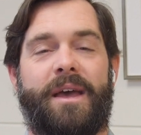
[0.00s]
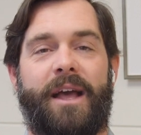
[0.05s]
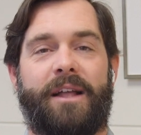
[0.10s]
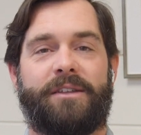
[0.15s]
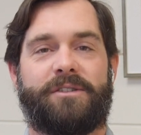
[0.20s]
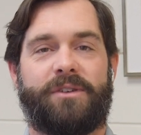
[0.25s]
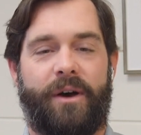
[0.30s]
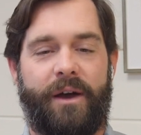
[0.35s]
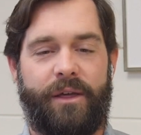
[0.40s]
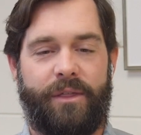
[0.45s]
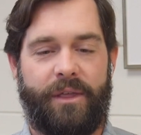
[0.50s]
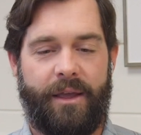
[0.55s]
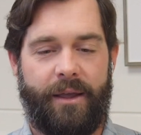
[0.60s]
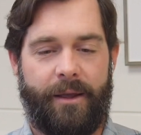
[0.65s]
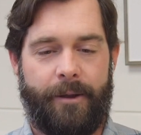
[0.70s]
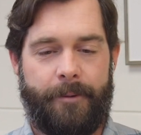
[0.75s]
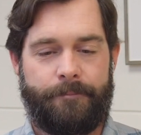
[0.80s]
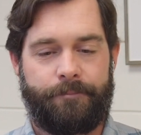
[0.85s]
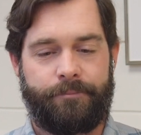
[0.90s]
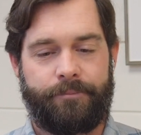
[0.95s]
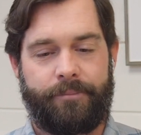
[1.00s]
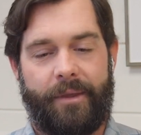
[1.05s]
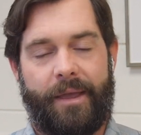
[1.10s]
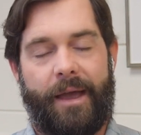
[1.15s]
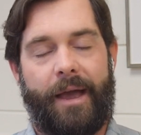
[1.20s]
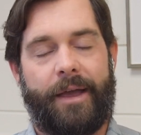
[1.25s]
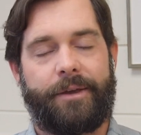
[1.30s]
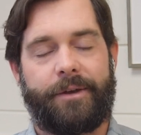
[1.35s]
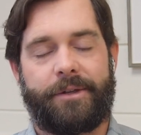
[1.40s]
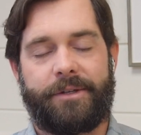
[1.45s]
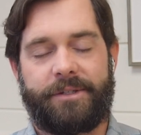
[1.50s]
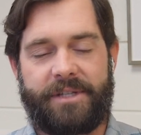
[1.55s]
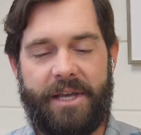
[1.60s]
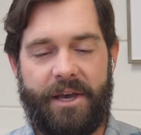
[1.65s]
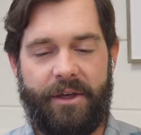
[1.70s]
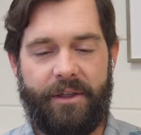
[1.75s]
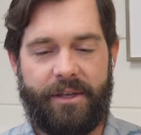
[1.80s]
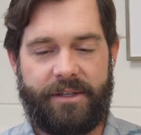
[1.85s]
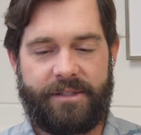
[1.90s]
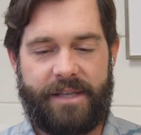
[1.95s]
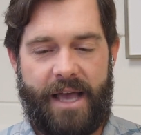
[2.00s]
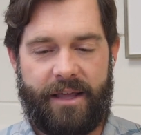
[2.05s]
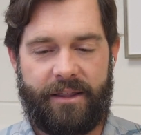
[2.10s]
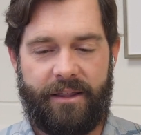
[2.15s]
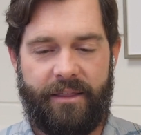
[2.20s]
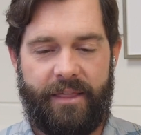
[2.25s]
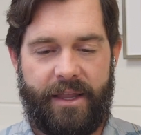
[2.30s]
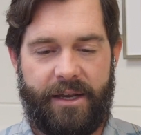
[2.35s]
And so I think, I couldn't tell exactly,